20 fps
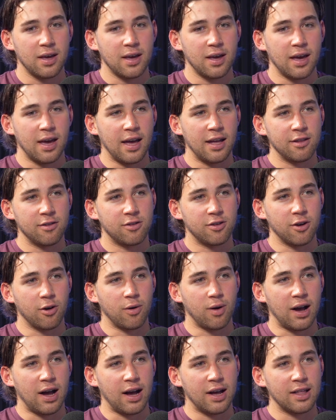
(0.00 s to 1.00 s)
And
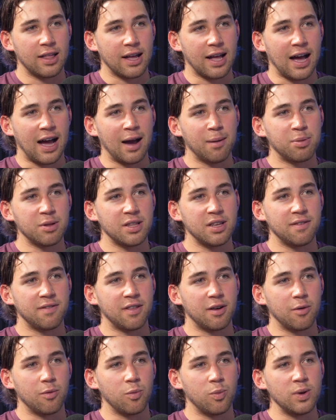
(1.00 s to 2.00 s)
so, like, I believe
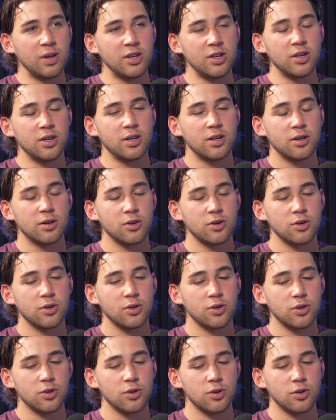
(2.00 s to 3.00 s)
that
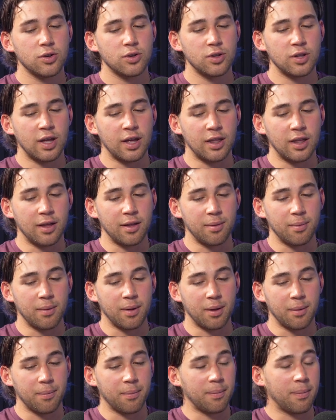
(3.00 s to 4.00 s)
and
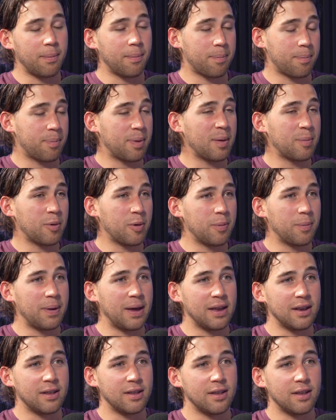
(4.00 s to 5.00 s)
people
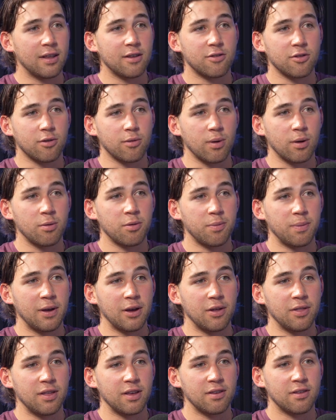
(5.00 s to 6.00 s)
may disagree with me
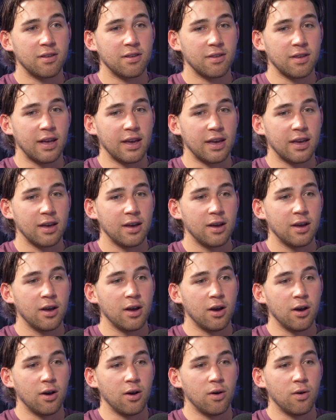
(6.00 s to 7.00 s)
on this, is like,
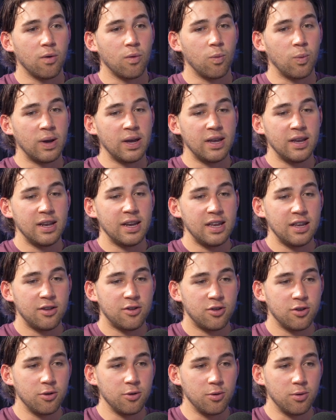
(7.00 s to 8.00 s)
we need
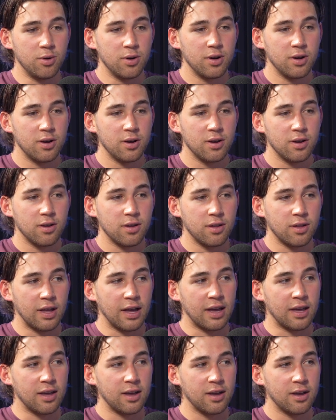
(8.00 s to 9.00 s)
to,
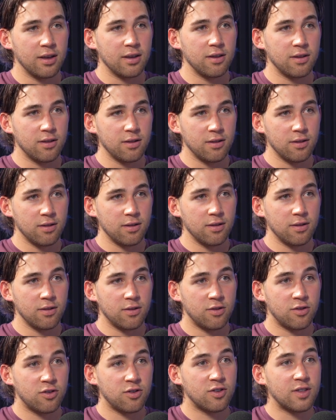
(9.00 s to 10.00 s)
like,
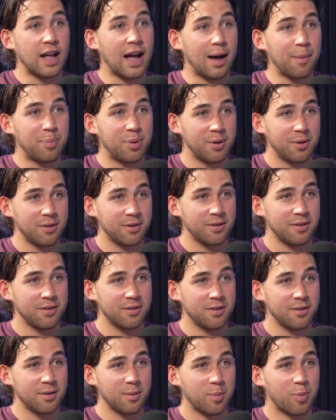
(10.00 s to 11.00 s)
stop
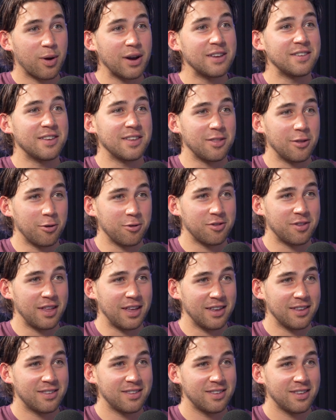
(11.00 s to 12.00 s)
praising those
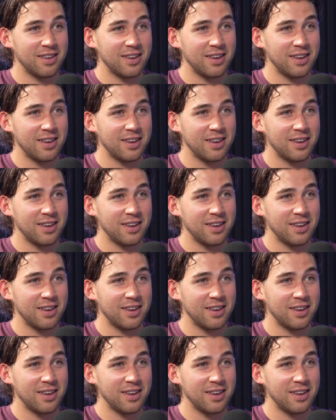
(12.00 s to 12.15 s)
things,